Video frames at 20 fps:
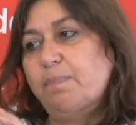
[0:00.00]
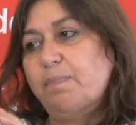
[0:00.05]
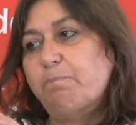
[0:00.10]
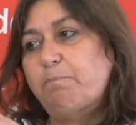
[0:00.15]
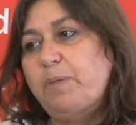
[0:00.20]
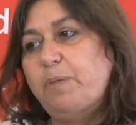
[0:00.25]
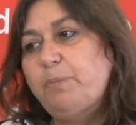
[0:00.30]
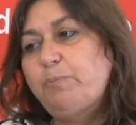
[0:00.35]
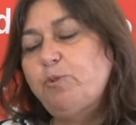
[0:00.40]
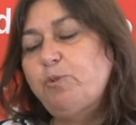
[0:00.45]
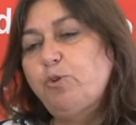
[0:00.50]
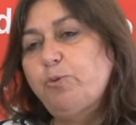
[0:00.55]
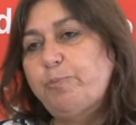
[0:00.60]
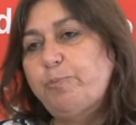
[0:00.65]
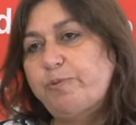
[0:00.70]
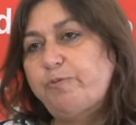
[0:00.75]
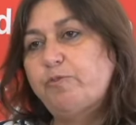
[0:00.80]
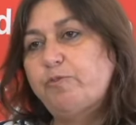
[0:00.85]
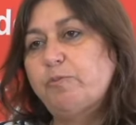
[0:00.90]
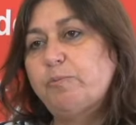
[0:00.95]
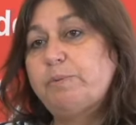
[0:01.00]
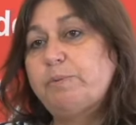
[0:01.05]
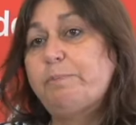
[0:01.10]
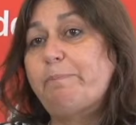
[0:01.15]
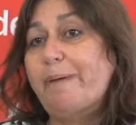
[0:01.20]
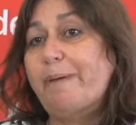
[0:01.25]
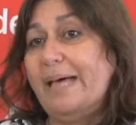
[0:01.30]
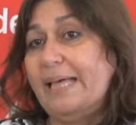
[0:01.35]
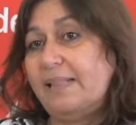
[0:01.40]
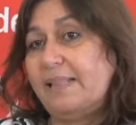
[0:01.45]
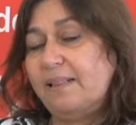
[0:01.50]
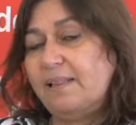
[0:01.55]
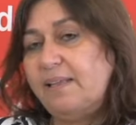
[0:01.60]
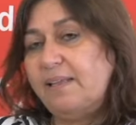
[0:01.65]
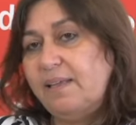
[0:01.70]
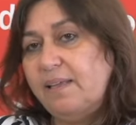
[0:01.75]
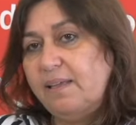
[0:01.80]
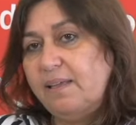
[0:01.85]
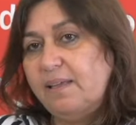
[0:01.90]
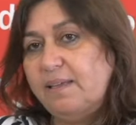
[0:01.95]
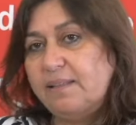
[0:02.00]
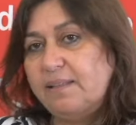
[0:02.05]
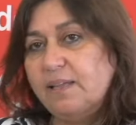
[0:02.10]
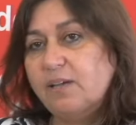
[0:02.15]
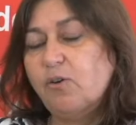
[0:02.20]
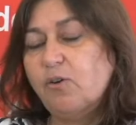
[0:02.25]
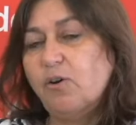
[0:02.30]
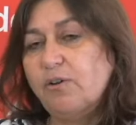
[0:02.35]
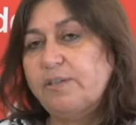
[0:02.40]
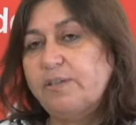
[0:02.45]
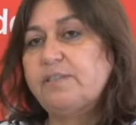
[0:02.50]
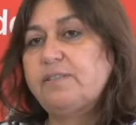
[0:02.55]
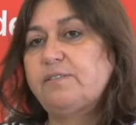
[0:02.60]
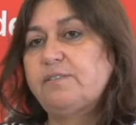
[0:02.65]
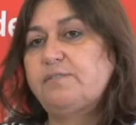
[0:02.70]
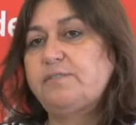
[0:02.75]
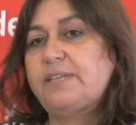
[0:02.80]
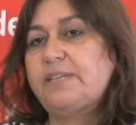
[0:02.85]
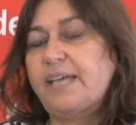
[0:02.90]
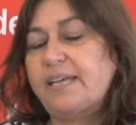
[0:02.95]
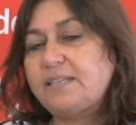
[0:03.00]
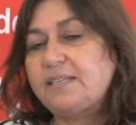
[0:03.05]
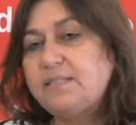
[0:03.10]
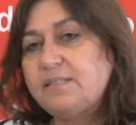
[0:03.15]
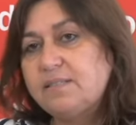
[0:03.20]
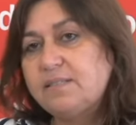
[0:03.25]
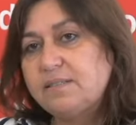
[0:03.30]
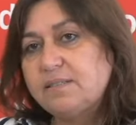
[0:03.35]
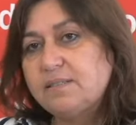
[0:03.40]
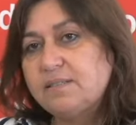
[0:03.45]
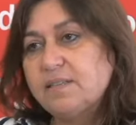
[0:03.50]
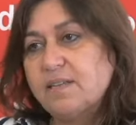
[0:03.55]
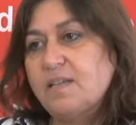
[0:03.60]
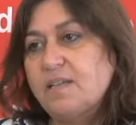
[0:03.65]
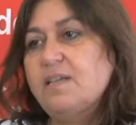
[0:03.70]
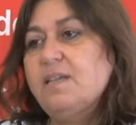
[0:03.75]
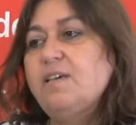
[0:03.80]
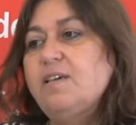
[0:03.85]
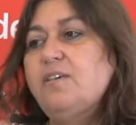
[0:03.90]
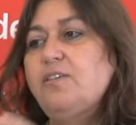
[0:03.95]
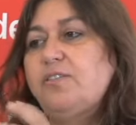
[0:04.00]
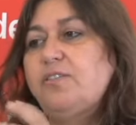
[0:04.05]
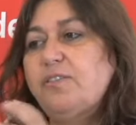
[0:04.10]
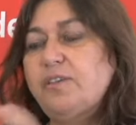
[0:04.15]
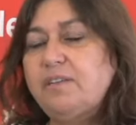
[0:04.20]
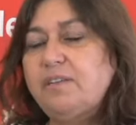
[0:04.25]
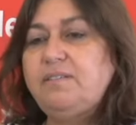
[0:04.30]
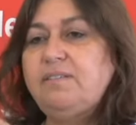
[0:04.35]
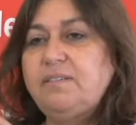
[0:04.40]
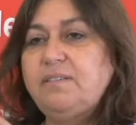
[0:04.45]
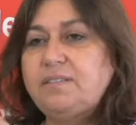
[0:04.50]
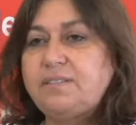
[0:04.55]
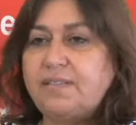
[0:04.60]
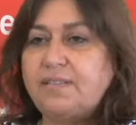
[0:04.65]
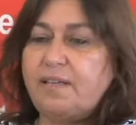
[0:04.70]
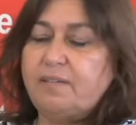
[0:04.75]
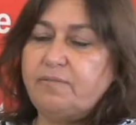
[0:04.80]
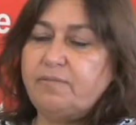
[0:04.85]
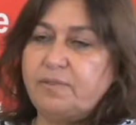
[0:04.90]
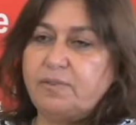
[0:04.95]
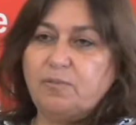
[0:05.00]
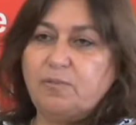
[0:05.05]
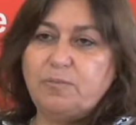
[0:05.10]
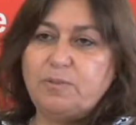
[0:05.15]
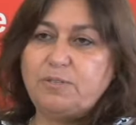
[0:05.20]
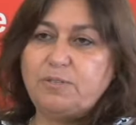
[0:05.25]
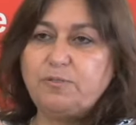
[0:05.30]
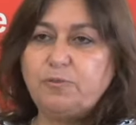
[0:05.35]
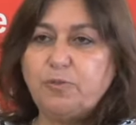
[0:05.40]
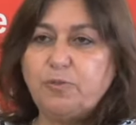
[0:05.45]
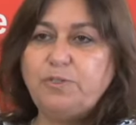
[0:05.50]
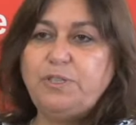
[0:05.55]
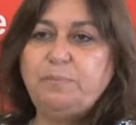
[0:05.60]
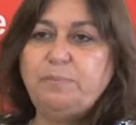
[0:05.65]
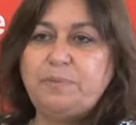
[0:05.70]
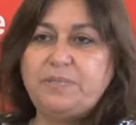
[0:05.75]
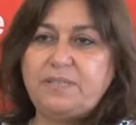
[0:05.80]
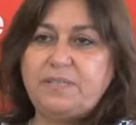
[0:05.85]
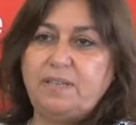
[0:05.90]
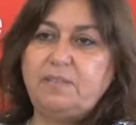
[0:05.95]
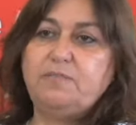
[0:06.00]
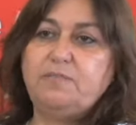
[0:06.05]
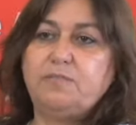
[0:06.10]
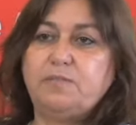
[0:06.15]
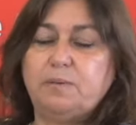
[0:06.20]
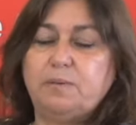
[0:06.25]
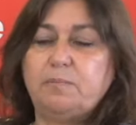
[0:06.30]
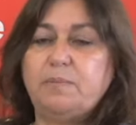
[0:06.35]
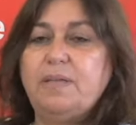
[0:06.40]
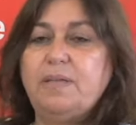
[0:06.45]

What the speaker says: people who performed badly in the cognitive tests, 37, almost 40% of them,